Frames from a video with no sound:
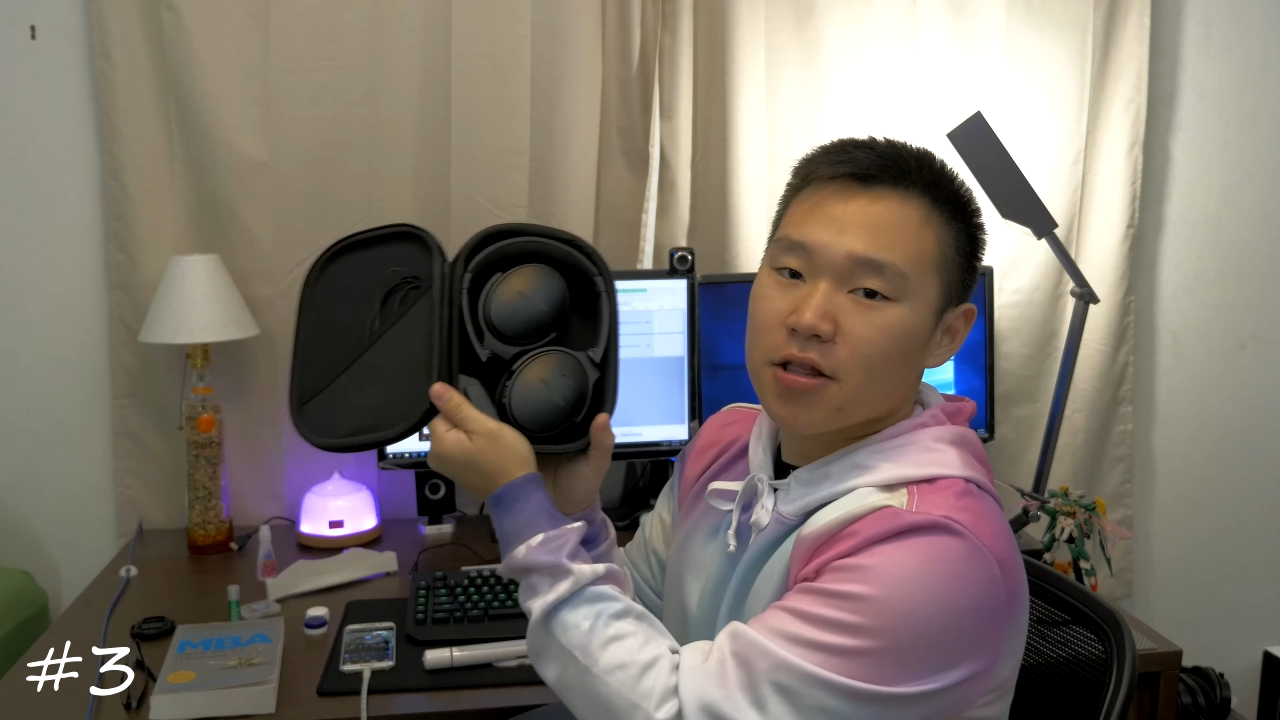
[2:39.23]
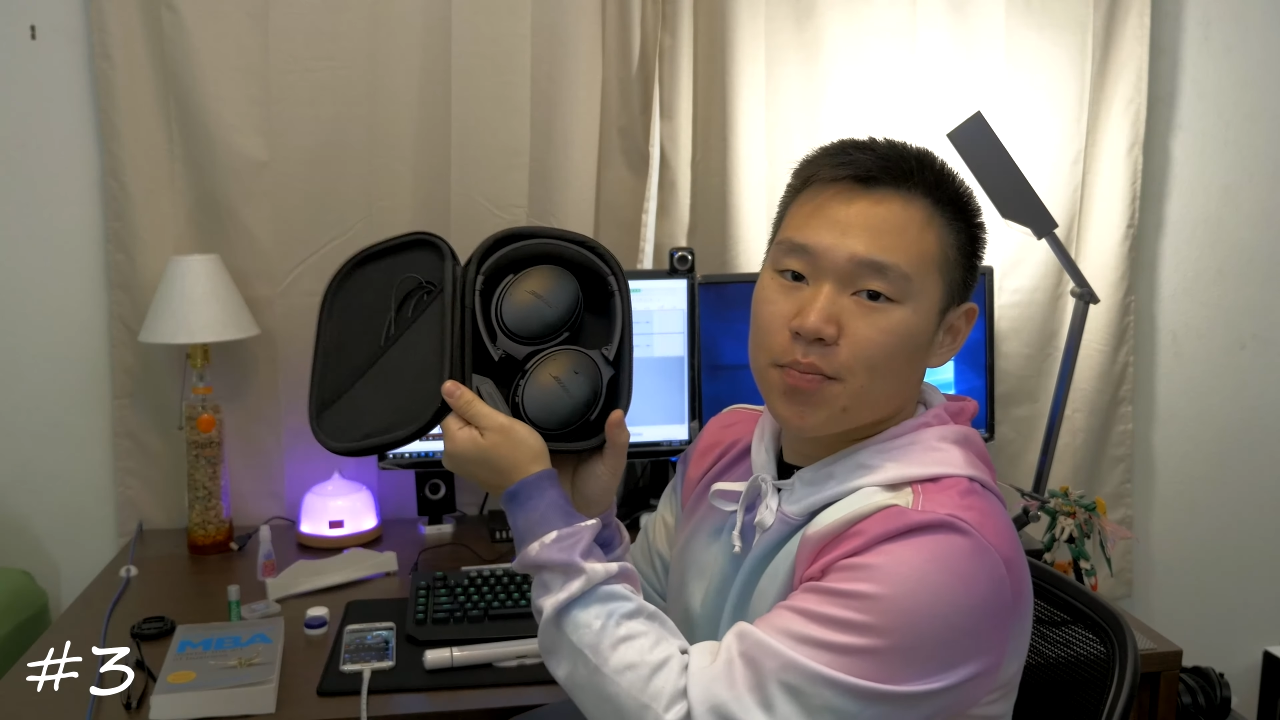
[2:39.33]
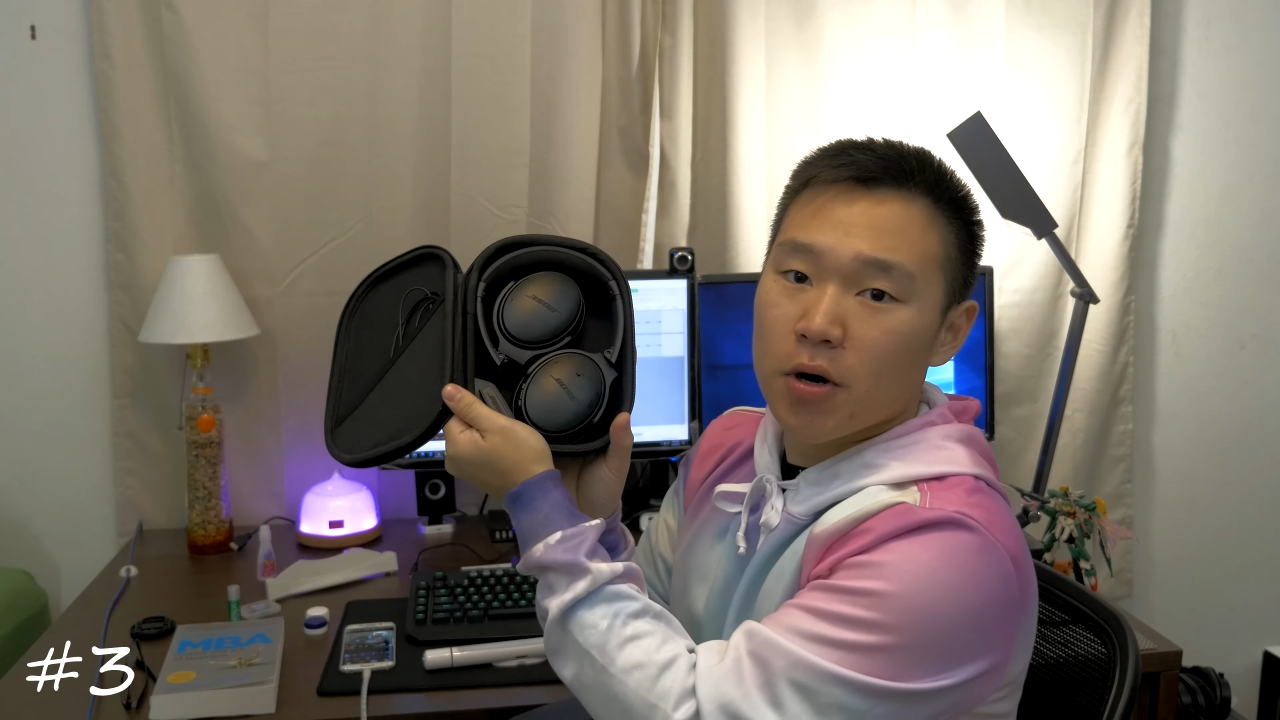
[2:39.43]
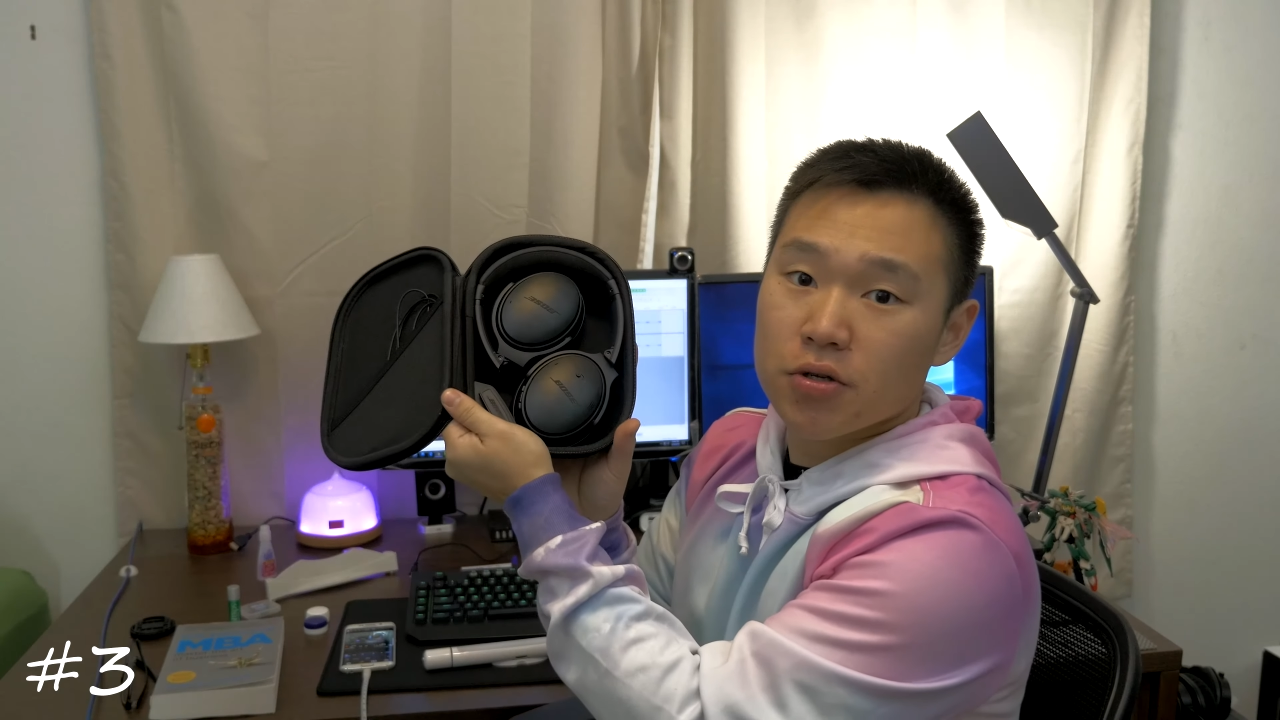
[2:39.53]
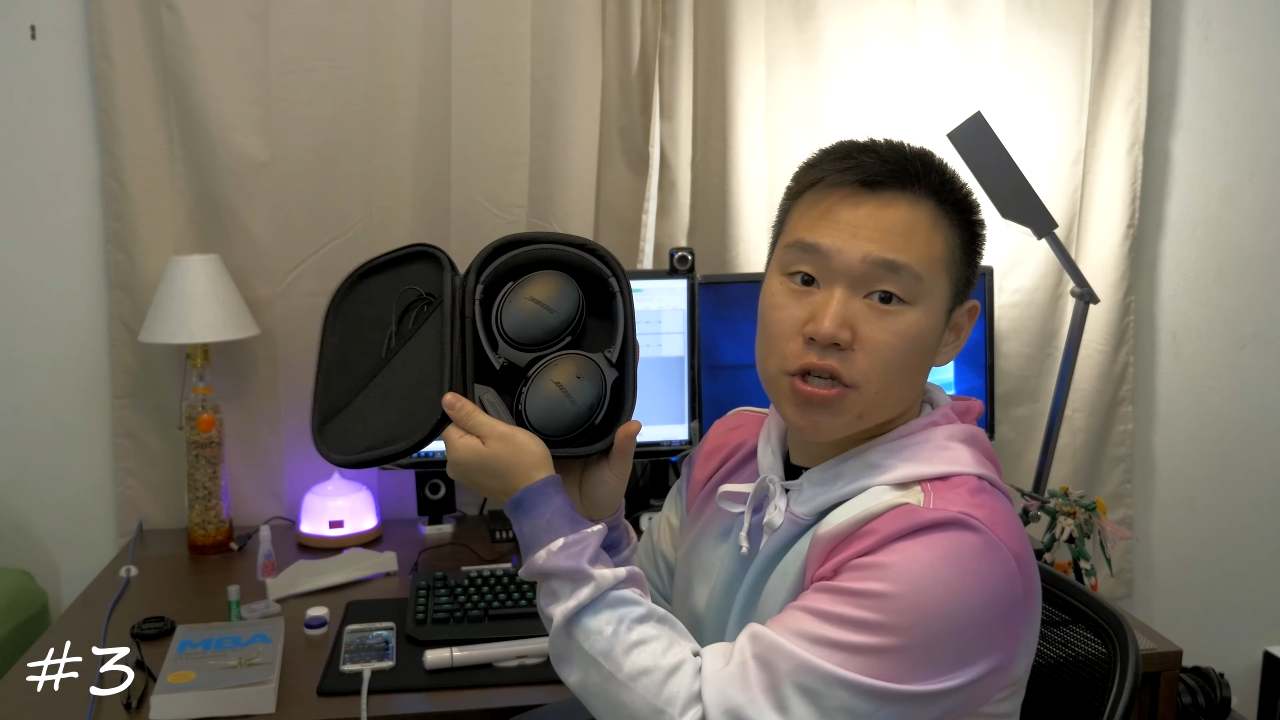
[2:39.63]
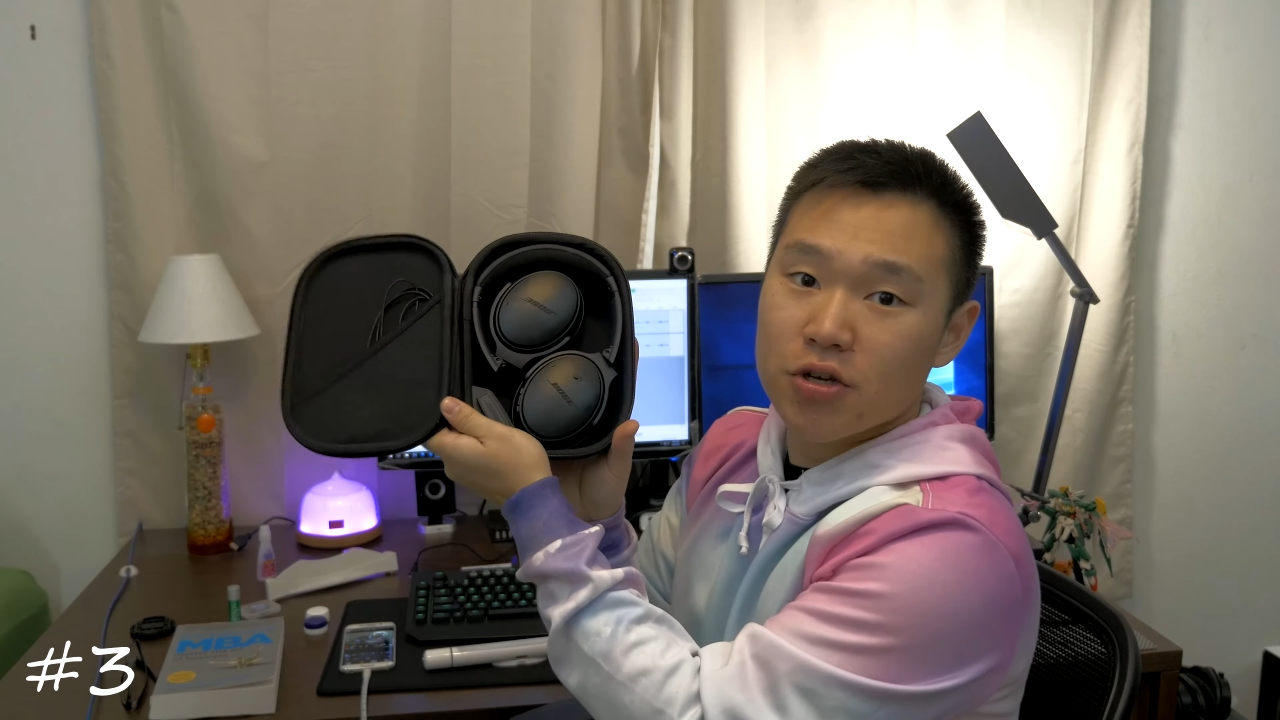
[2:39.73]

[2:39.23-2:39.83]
the Bose